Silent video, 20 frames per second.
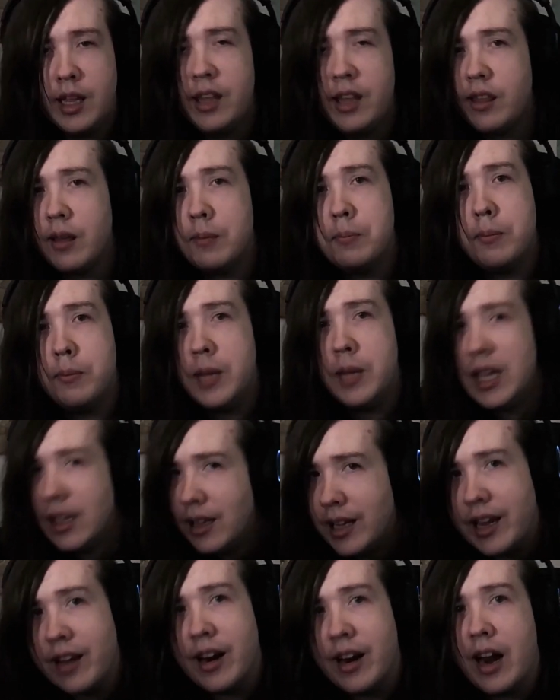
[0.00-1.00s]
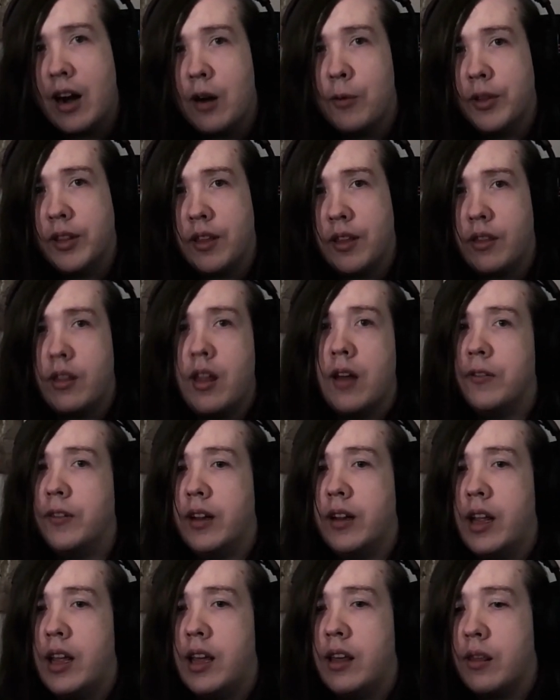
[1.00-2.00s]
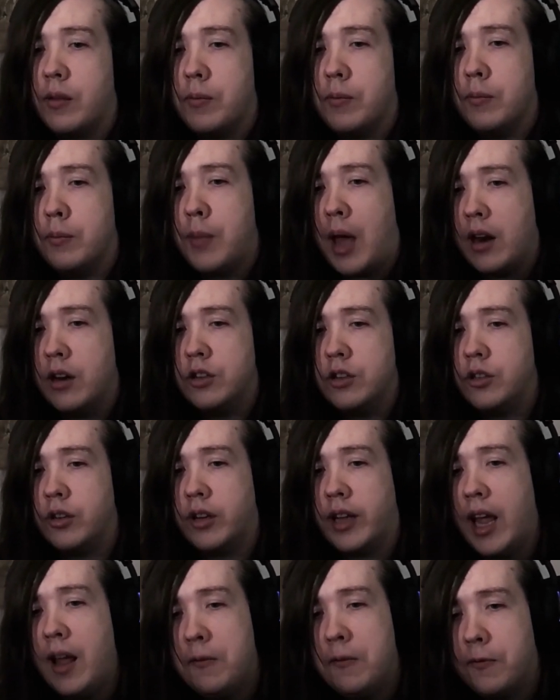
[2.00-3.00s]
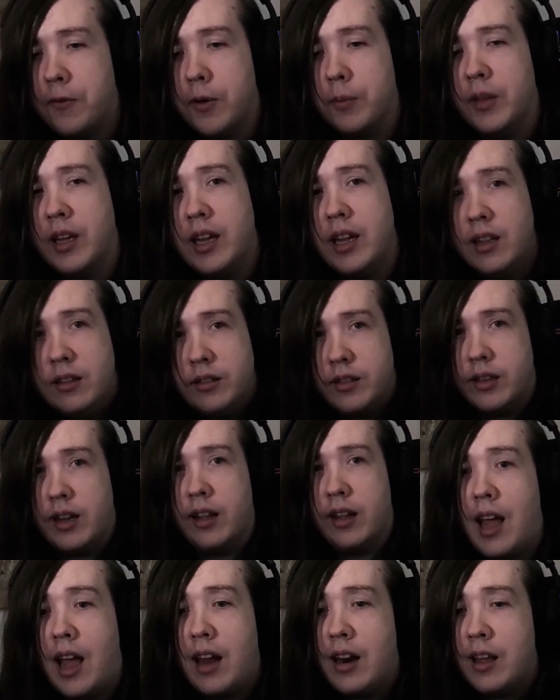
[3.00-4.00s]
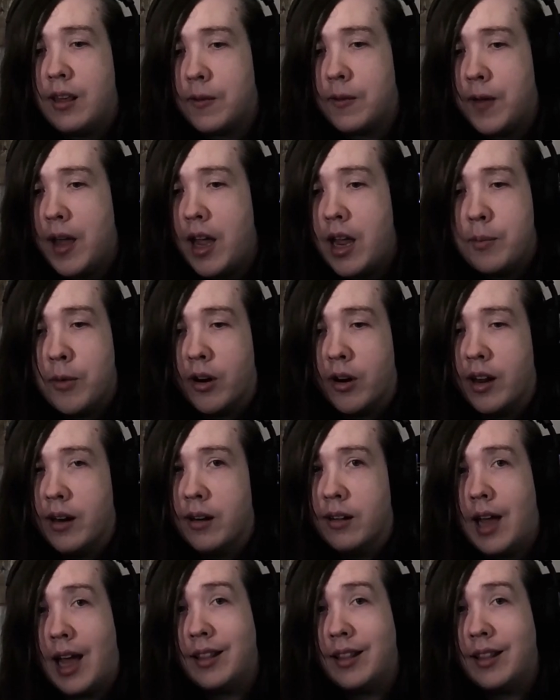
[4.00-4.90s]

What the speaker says: He's a millionaire with the stuff that he's managed to get from the internet and his fame on it.